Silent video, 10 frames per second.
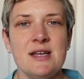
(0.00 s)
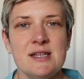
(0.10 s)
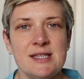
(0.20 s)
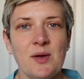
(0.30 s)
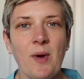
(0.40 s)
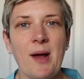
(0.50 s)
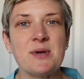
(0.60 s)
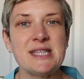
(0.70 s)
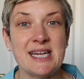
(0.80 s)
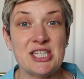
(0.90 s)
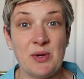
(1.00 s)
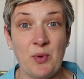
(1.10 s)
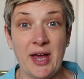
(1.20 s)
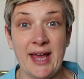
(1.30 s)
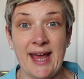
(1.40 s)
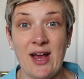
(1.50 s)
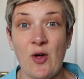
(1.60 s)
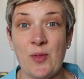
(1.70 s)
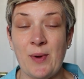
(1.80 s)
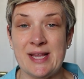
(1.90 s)
So I wasn't actually working
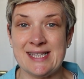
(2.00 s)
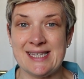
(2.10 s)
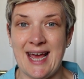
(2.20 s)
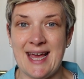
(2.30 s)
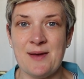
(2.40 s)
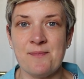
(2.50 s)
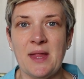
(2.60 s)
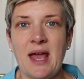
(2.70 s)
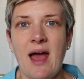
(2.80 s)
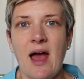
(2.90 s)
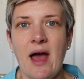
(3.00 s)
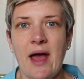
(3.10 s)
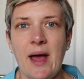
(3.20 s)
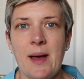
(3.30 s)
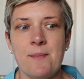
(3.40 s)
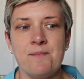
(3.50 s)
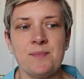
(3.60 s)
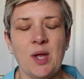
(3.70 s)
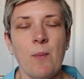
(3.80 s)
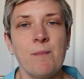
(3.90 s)
on the Wednesday,
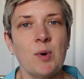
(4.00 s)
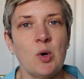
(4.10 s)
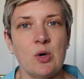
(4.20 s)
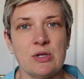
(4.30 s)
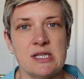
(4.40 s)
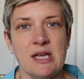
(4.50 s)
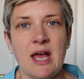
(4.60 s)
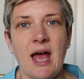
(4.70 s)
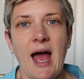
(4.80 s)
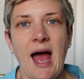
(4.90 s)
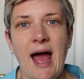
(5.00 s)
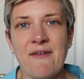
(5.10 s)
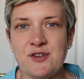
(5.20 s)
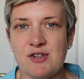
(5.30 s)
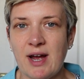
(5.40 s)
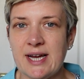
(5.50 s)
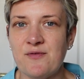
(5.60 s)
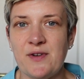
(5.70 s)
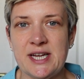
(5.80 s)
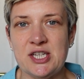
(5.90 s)
but after I'd
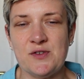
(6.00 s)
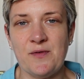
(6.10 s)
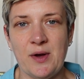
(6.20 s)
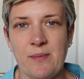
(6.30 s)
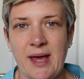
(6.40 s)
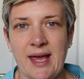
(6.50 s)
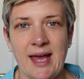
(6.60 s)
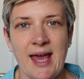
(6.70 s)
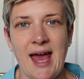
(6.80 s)
finished filming,